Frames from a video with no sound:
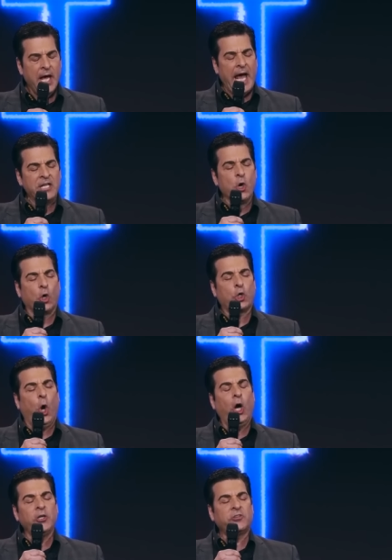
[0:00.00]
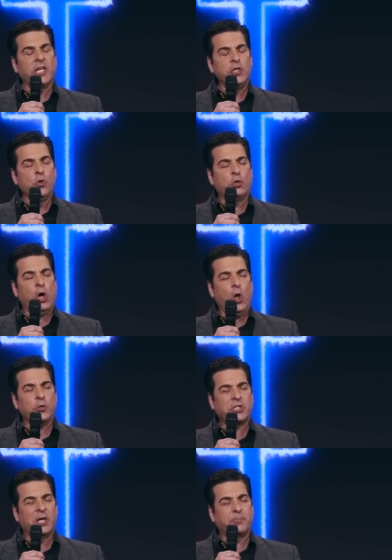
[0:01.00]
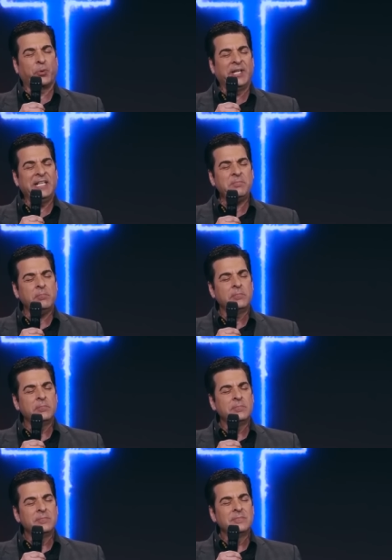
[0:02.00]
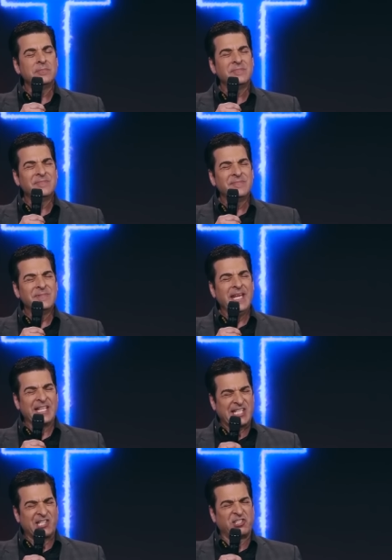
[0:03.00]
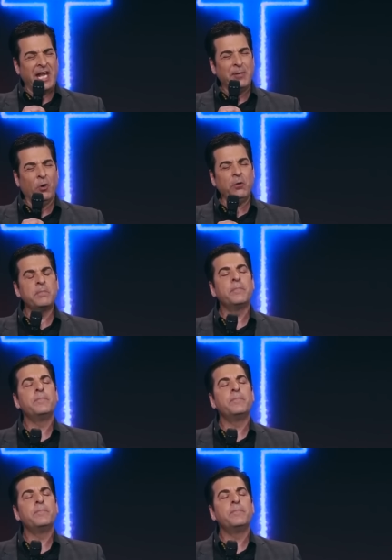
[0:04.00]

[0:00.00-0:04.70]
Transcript: and your court that you call supreme is stable?